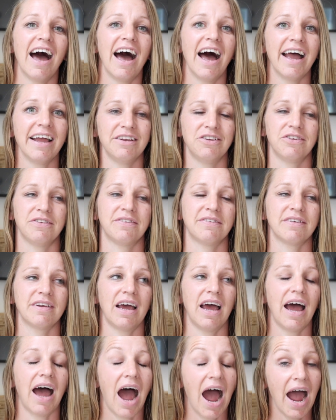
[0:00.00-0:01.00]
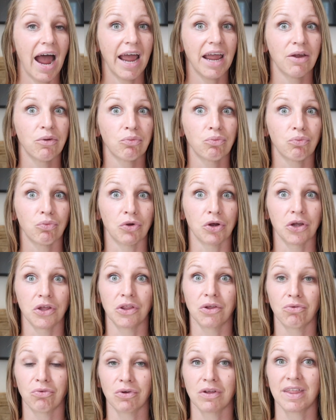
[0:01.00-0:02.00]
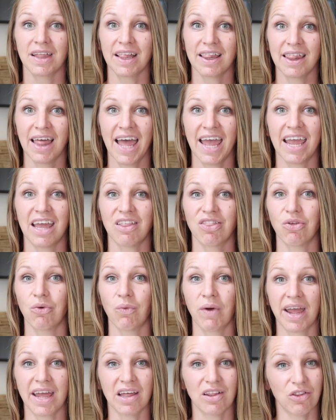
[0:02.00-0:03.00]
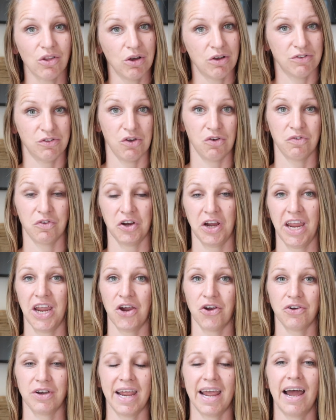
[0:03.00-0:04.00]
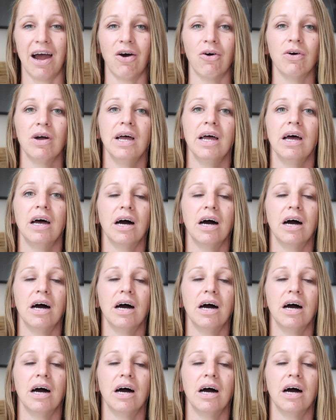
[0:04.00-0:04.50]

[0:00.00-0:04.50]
I just I really, really like the way it looks over here now.